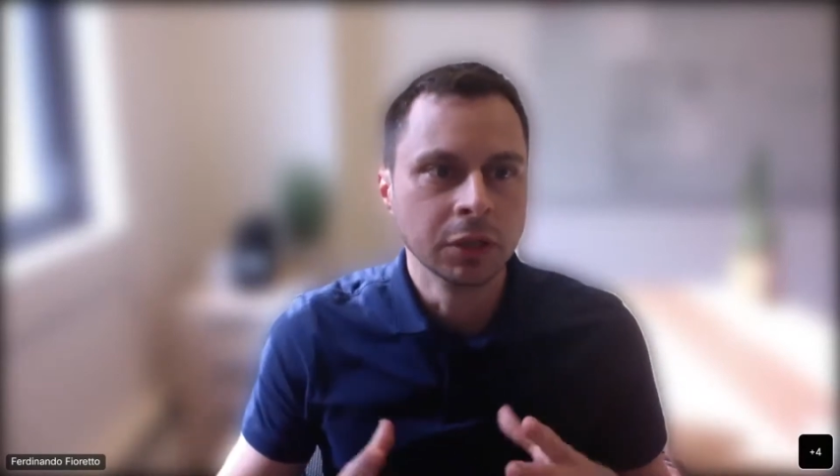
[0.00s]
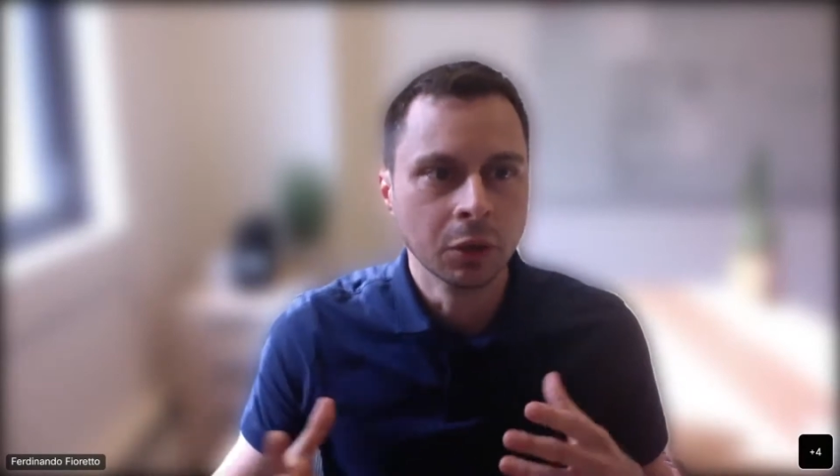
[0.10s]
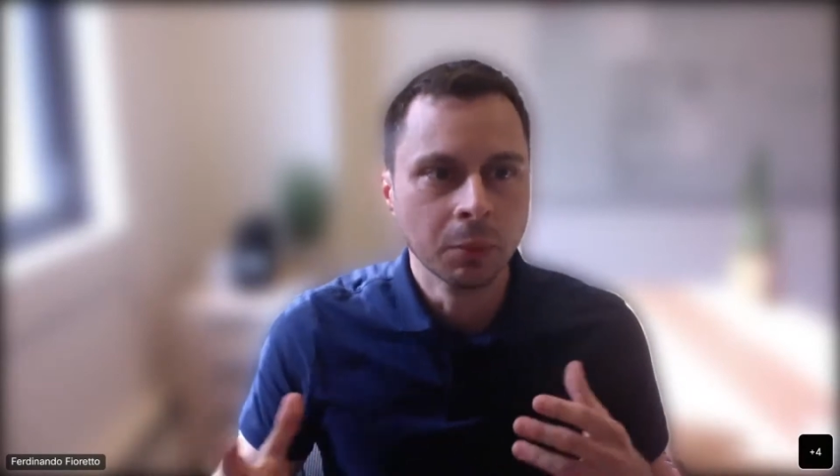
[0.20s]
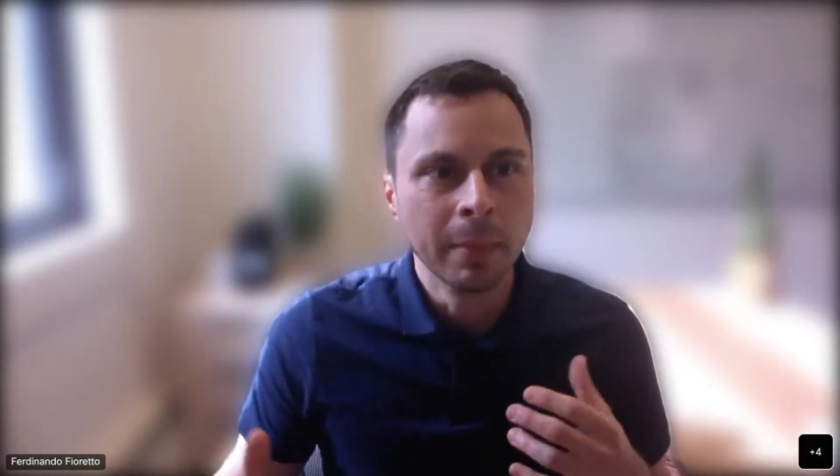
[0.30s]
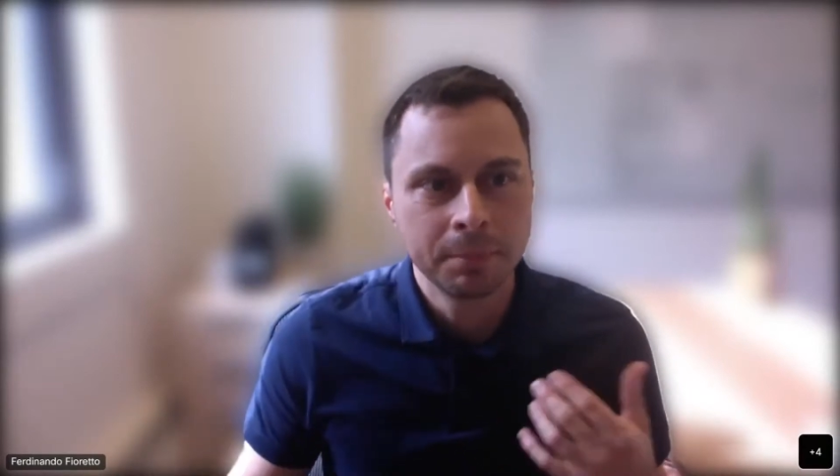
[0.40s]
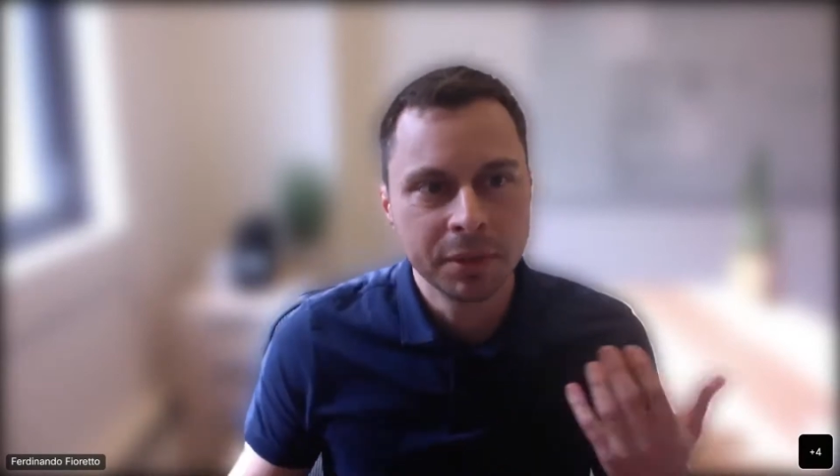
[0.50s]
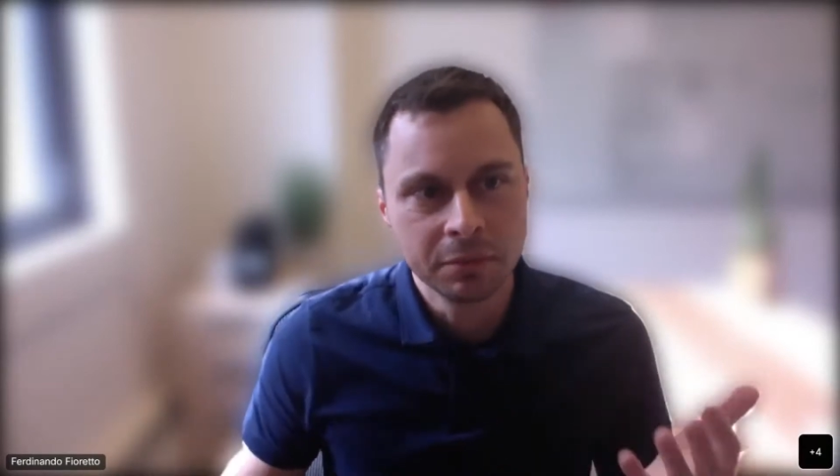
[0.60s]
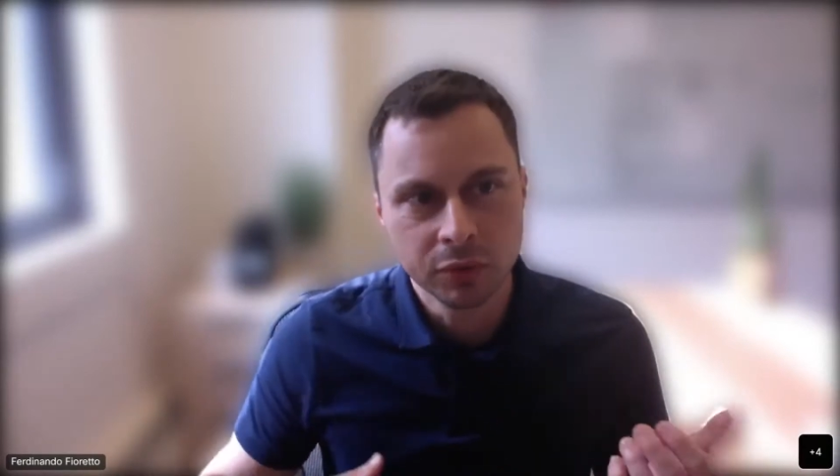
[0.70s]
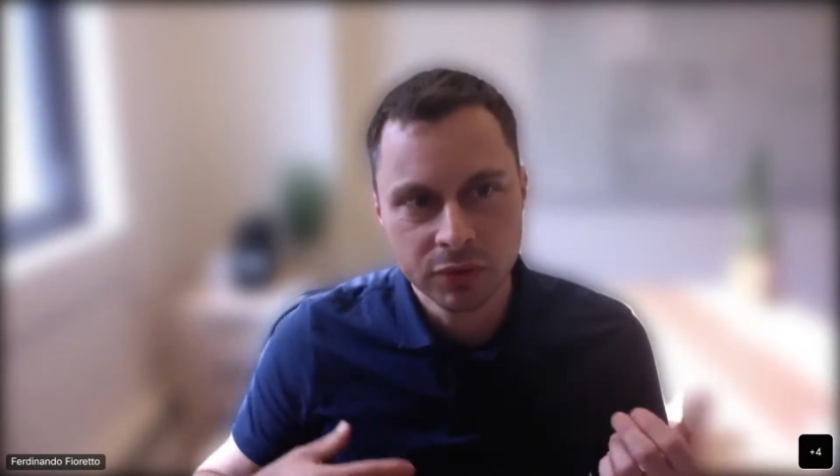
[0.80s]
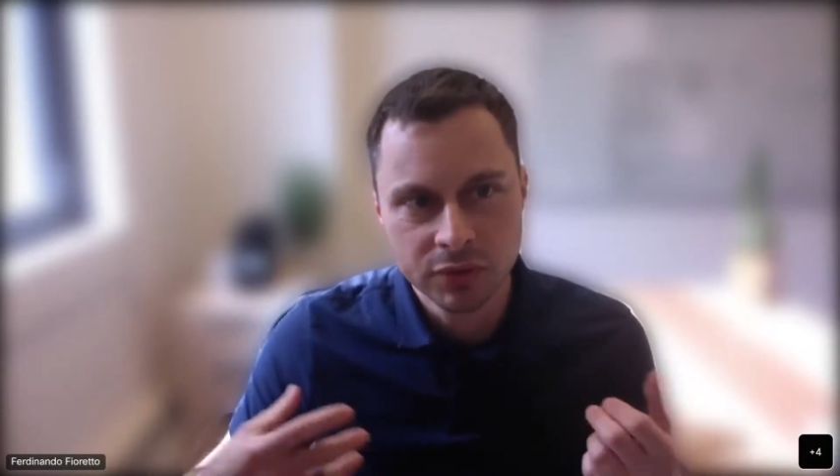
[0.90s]
map
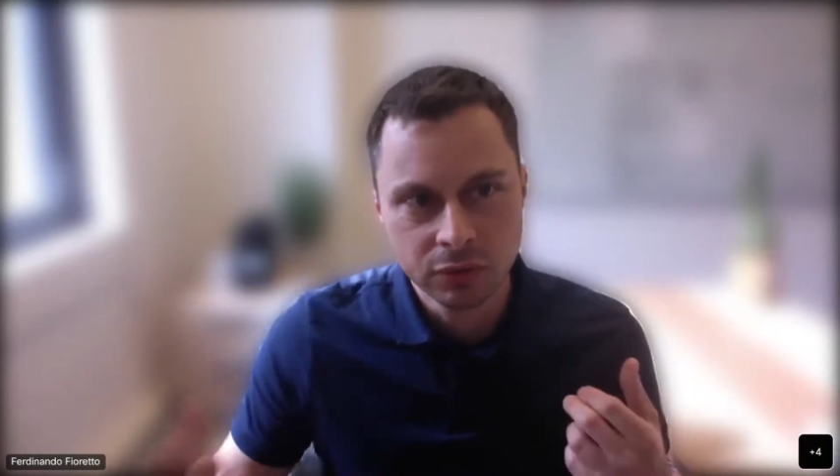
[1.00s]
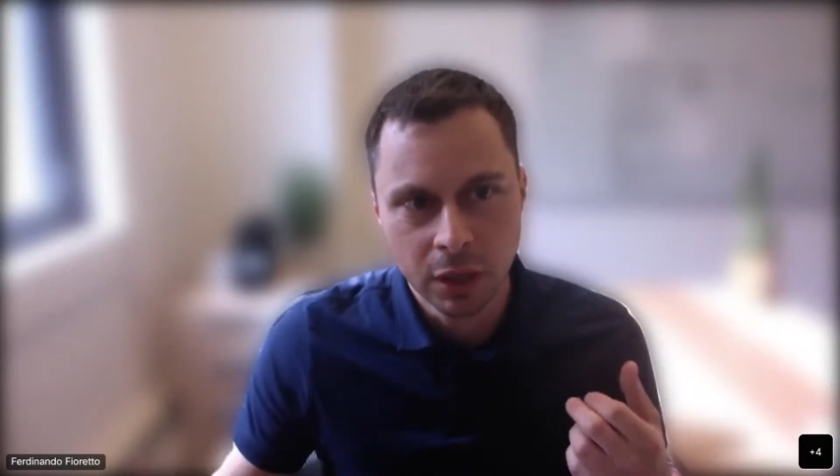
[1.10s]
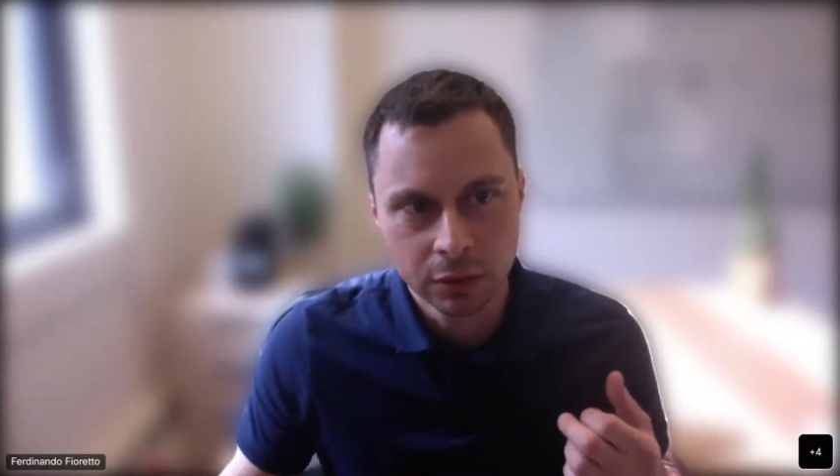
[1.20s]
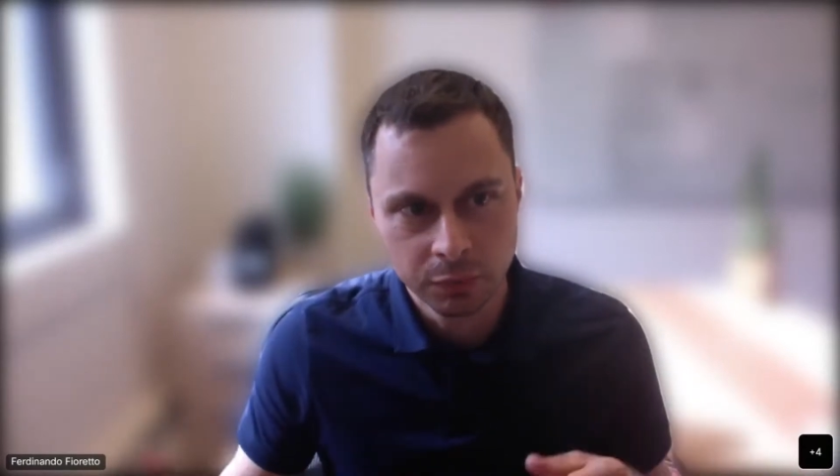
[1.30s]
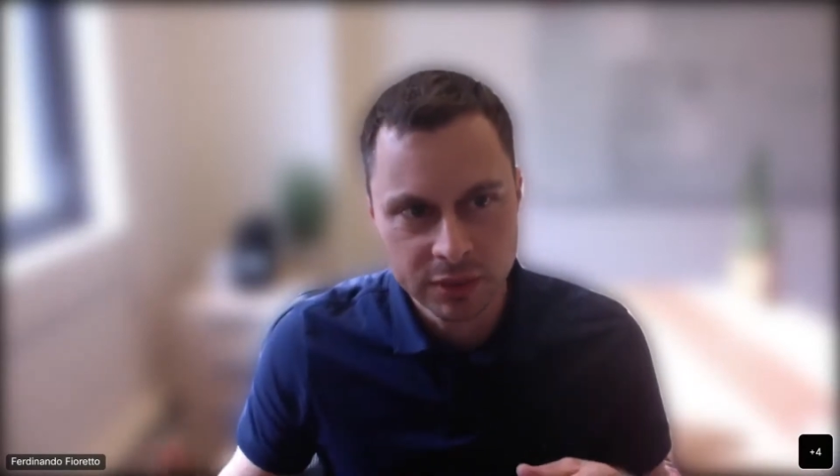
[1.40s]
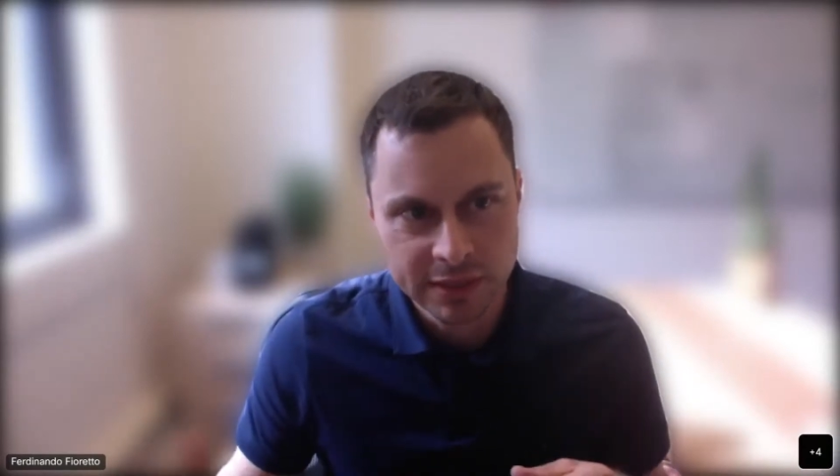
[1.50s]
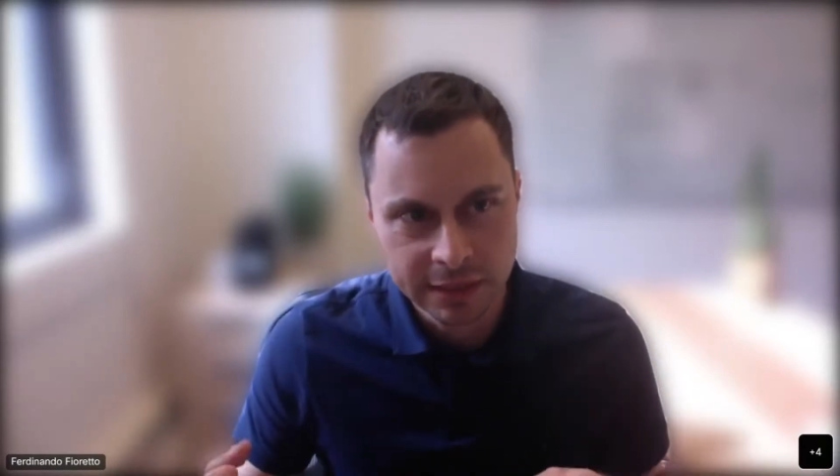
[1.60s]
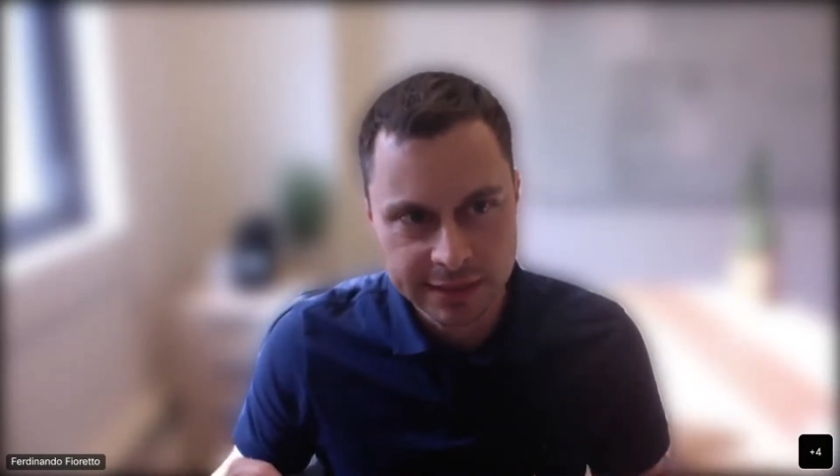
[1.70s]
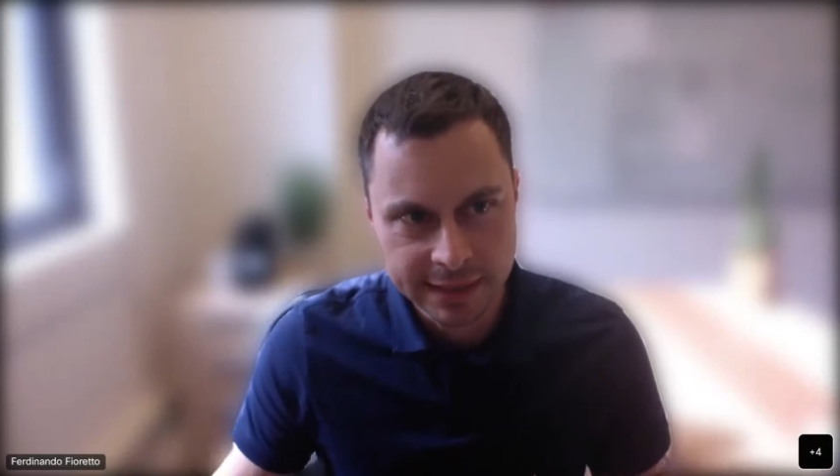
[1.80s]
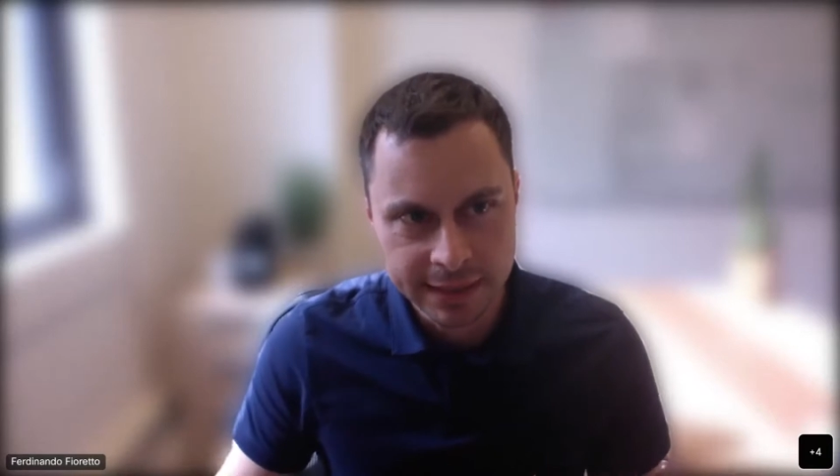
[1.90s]
inputs to outputs in a
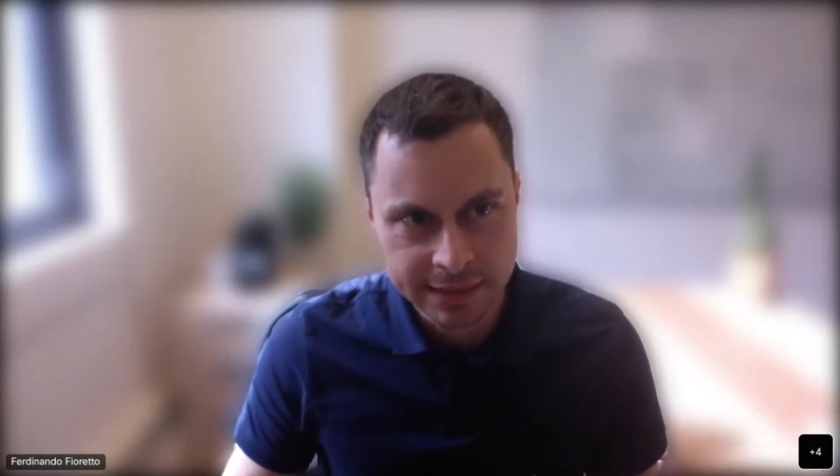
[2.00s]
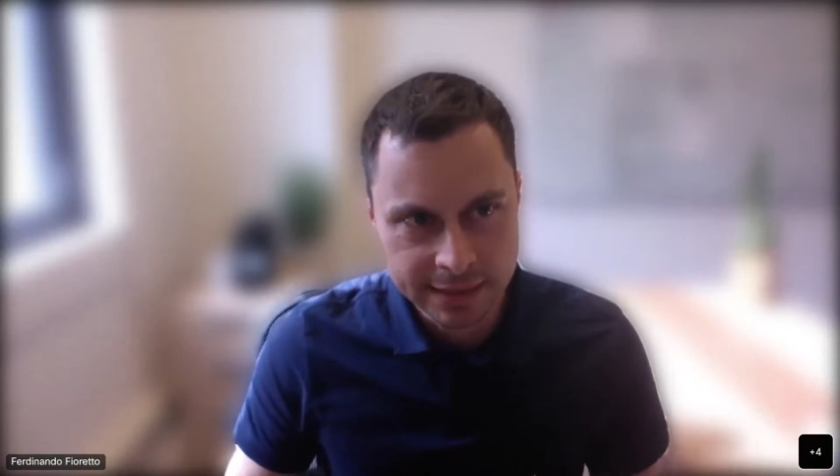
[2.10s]
sense.